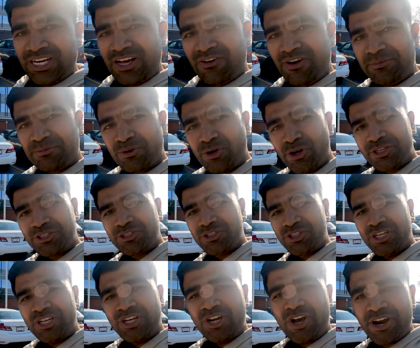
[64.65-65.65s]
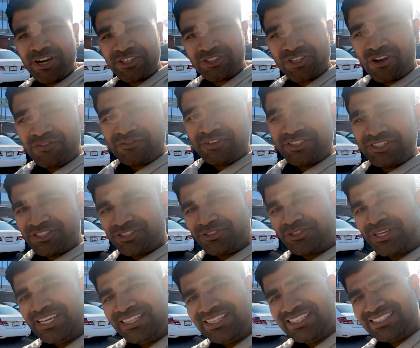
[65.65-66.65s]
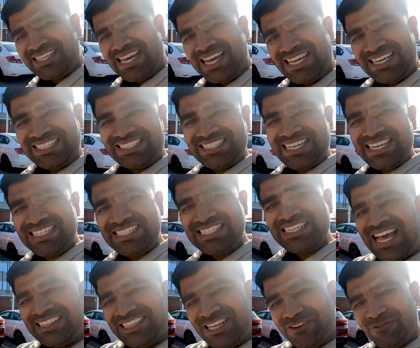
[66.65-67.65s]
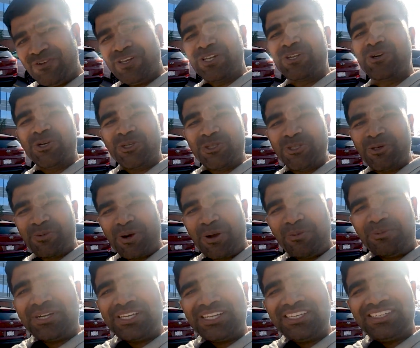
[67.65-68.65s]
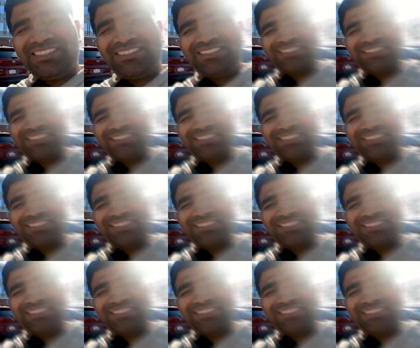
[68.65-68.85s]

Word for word: now I'm going to the lawyer's office to get the signing done and then we'll go to the property